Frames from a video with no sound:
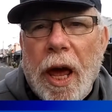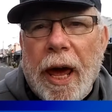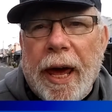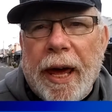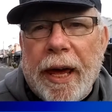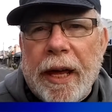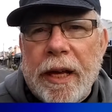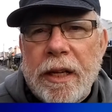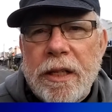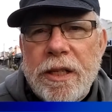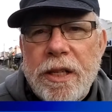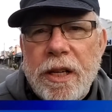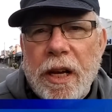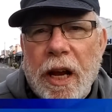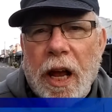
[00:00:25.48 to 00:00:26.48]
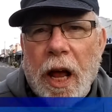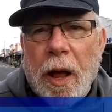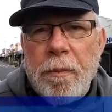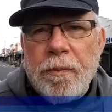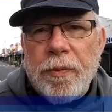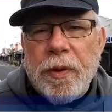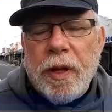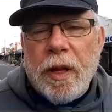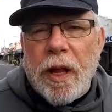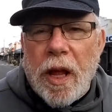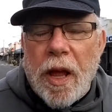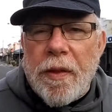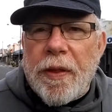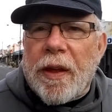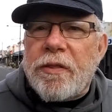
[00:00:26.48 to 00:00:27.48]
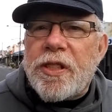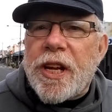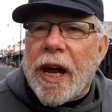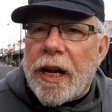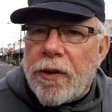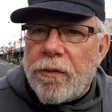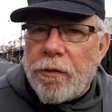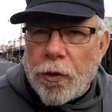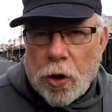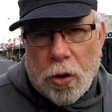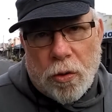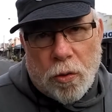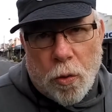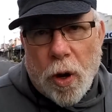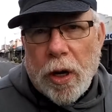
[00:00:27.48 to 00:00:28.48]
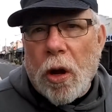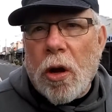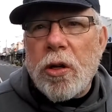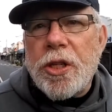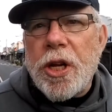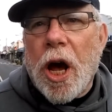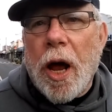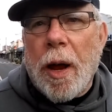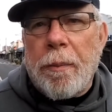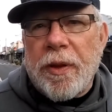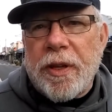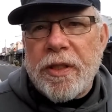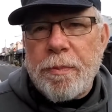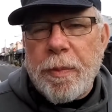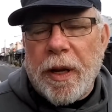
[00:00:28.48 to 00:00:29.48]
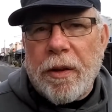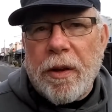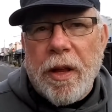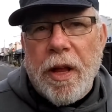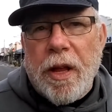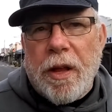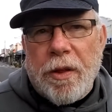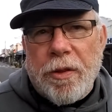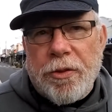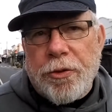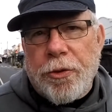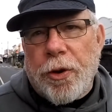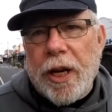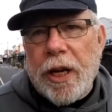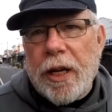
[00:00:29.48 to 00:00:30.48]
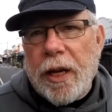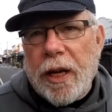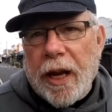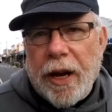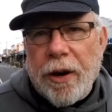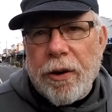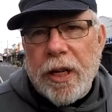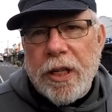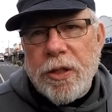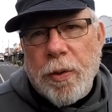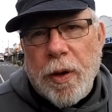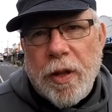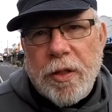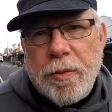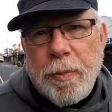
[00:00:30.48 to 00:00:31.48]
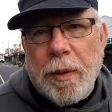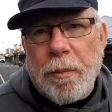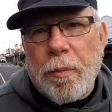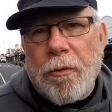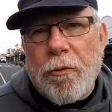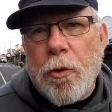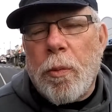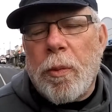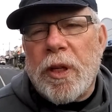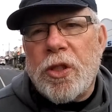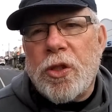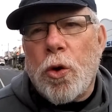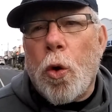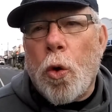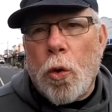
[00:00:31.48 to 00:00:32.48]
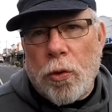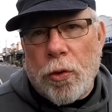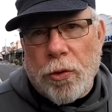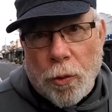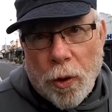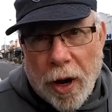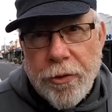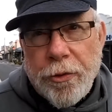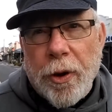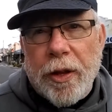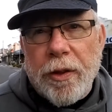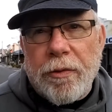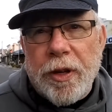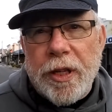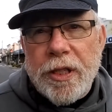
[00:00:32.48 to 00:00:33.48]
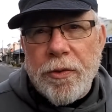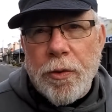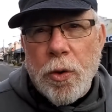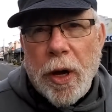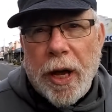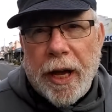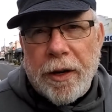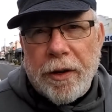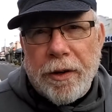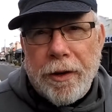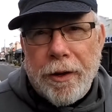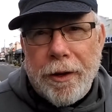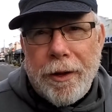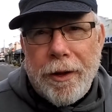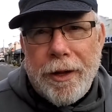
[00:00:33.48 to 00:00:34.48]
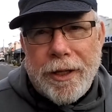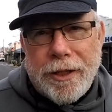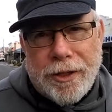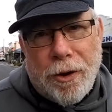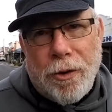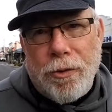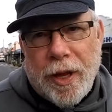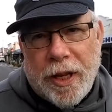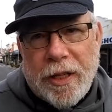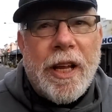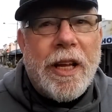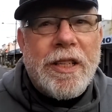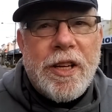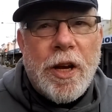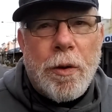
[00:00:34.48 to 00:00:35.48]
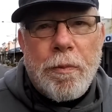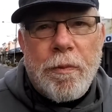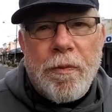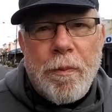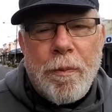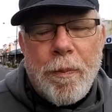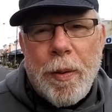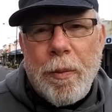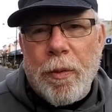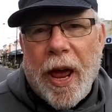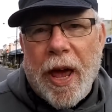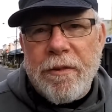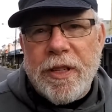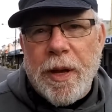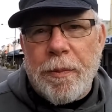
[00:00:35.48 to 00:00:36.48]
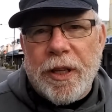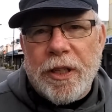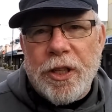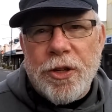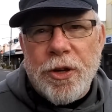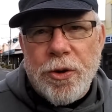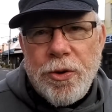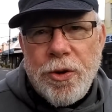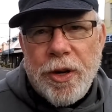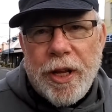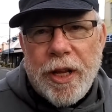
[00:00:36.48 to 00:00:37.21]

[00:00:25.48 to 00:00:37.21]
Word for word: and um, They've stayed for a, quite a long time. There's been three areas where there's been performance right throughout the festival, and so that, that's helped people to have something to do.